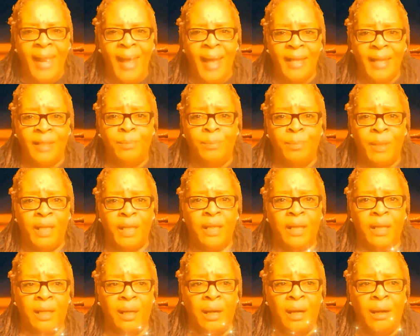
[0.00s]
That
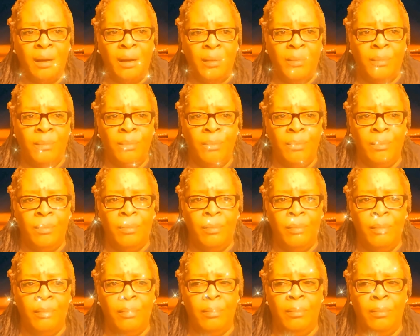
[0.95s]
has
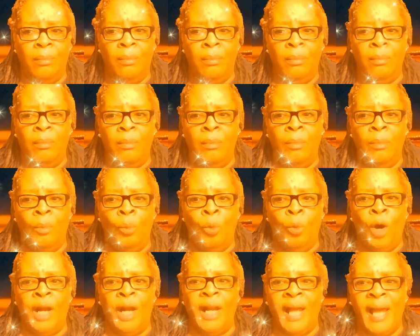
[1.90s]
become
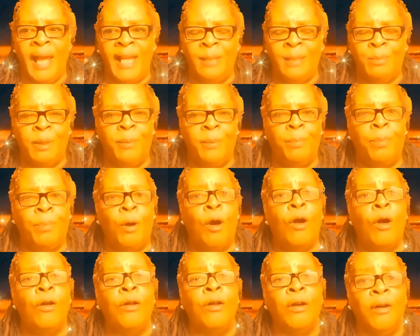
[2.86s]
what has
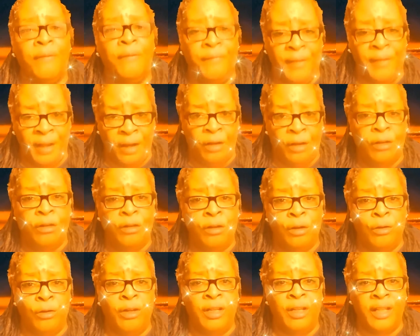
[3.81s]
been part of
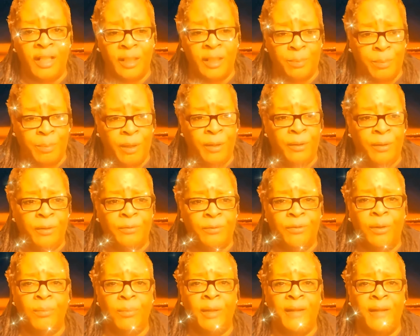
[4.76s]
their learning
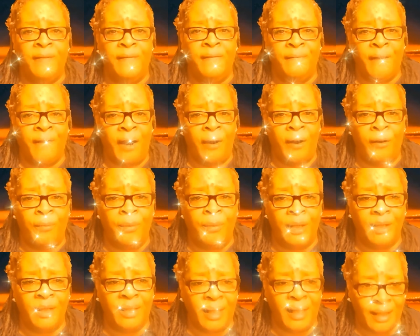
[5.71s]
experience from the
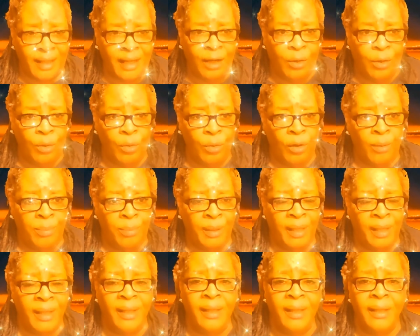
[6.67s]
environment that they
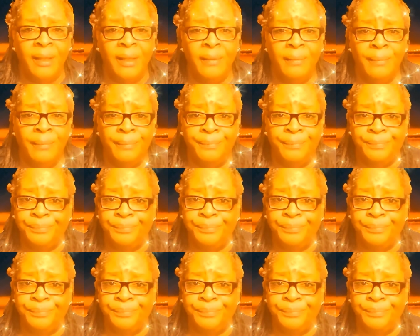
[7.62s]
grew up in.